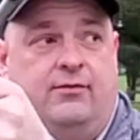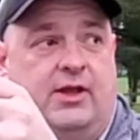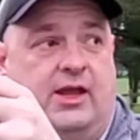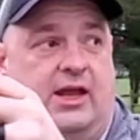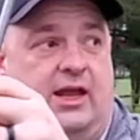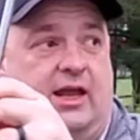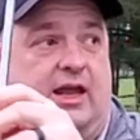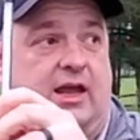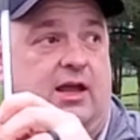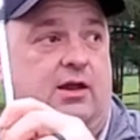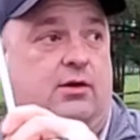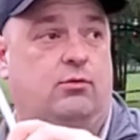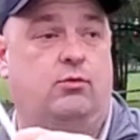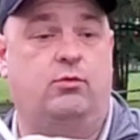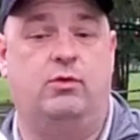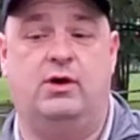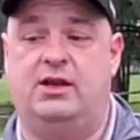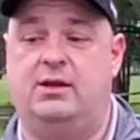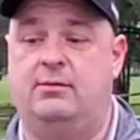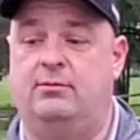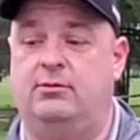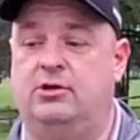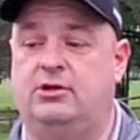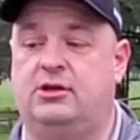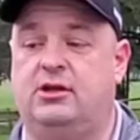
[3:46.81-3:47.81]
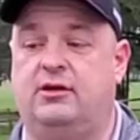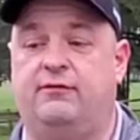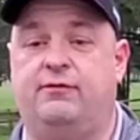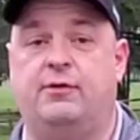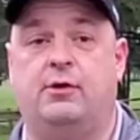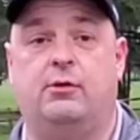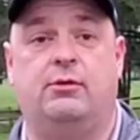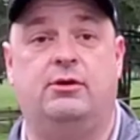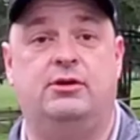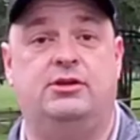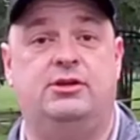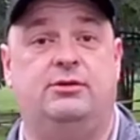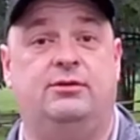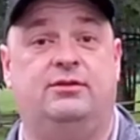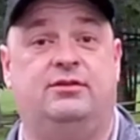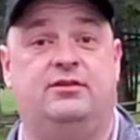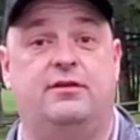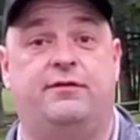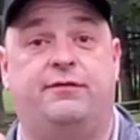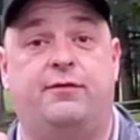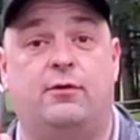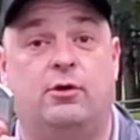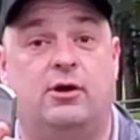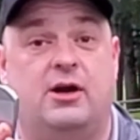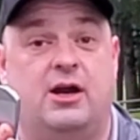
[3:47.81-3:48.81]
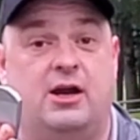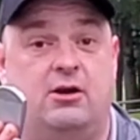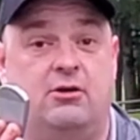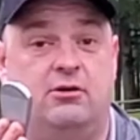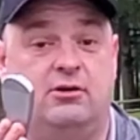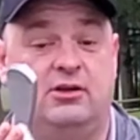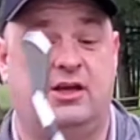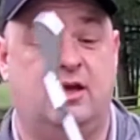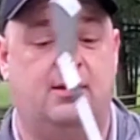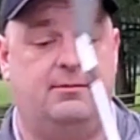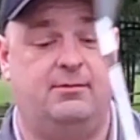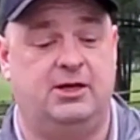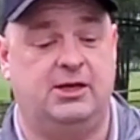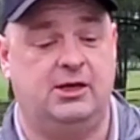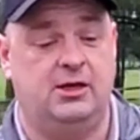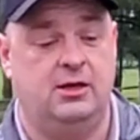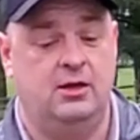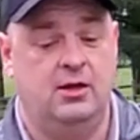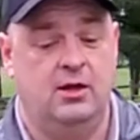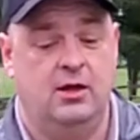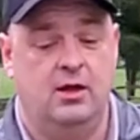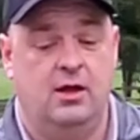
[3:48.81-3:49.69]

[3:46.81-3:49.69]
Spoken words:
and what I'm looking forward to is the 4 iron coming.